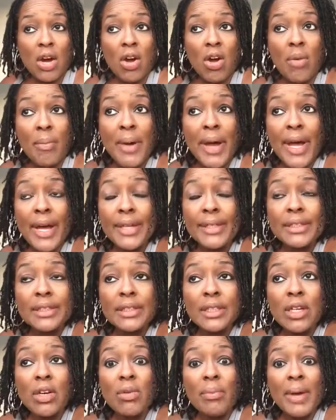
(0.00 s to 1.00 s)
on my
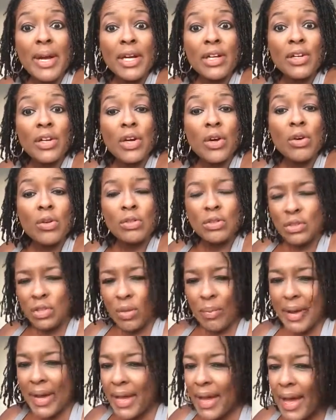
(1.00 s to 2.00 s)
on my clothes,
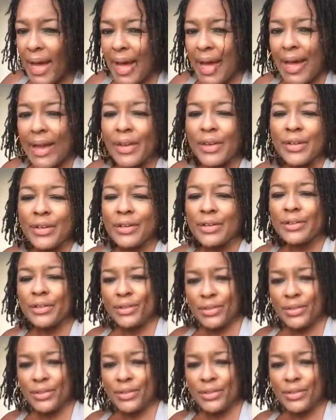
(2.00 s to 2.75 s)
on my collar.